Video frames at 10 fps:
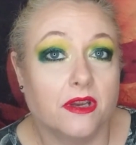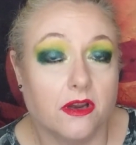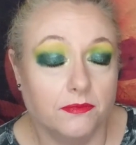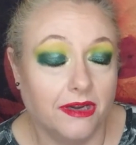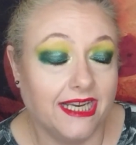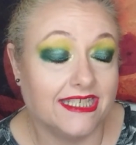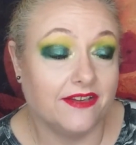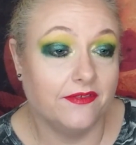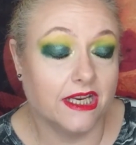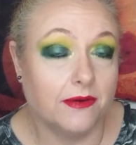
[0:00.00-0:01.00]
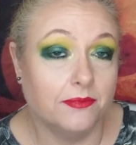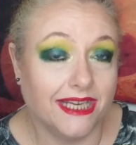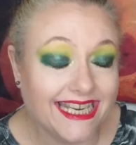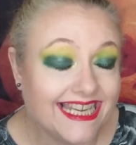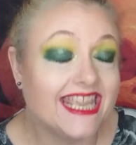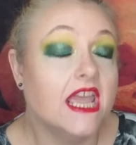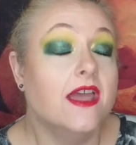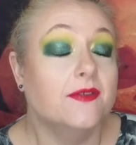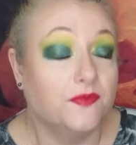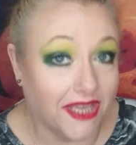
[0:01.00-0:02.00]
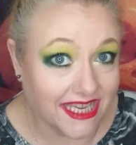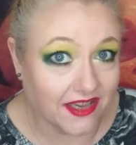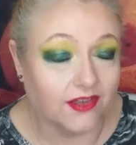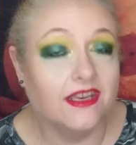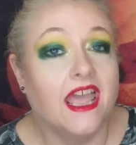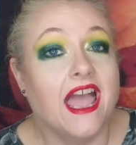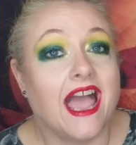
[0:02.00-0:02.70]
but completely vegan.